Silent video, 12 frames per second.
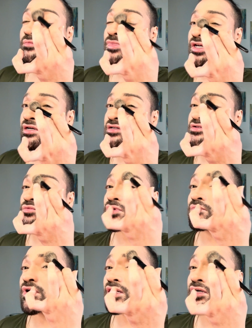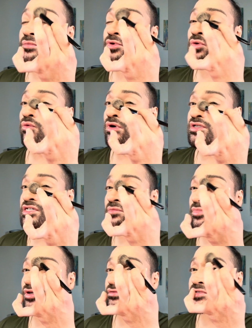Because with makeup, you want to
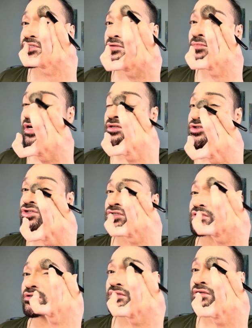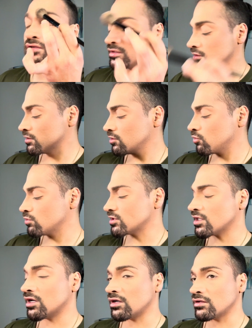build dimension with
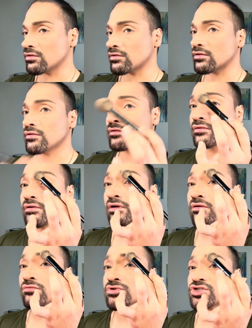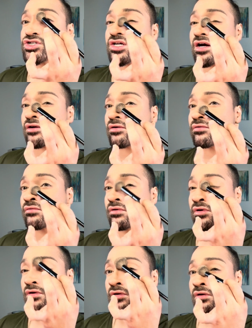color and with shadow.
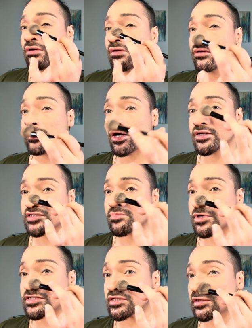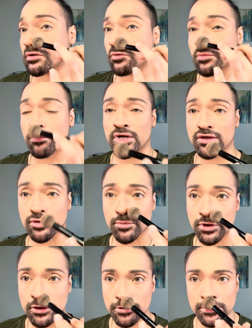That is basically what makeup
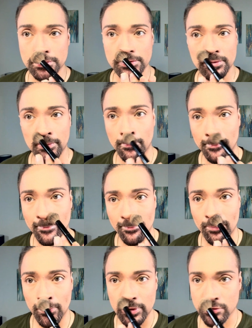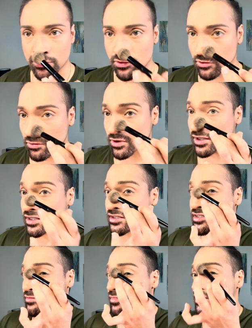is you're creating
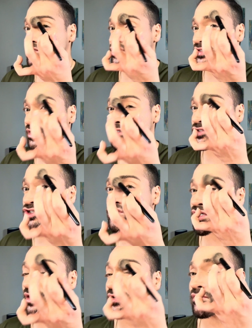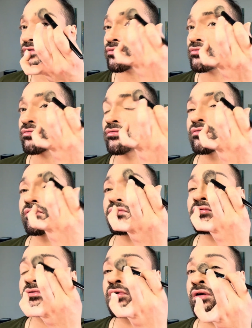dimension and shadow
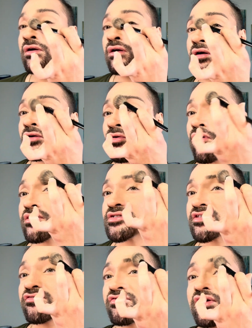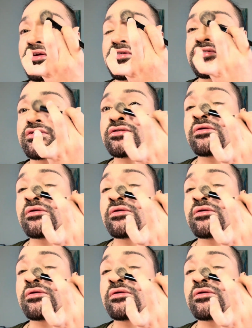across the face.